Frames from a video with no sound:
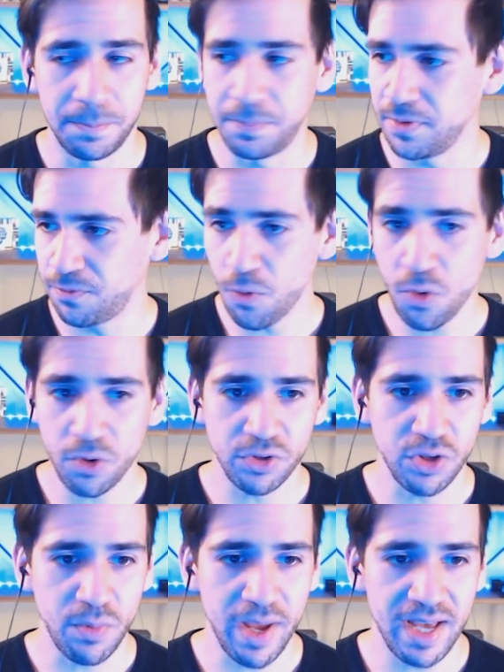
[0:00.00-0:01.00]
before
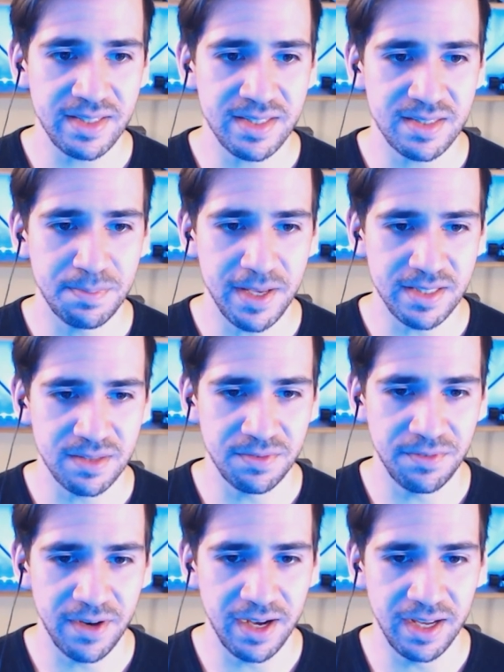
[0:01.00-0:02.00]
you had to
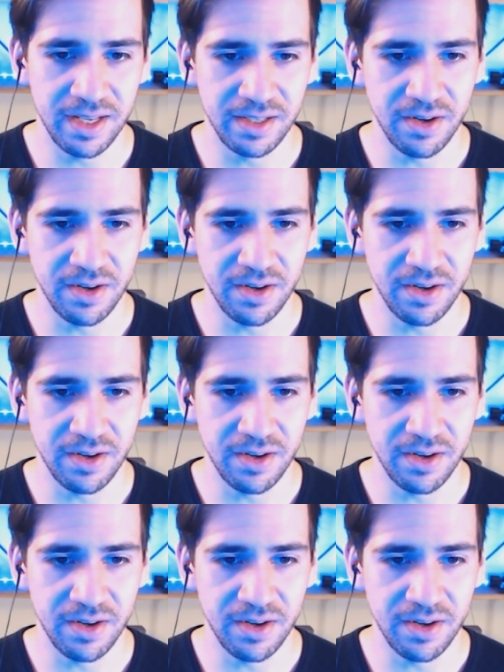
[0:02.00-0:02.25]
specify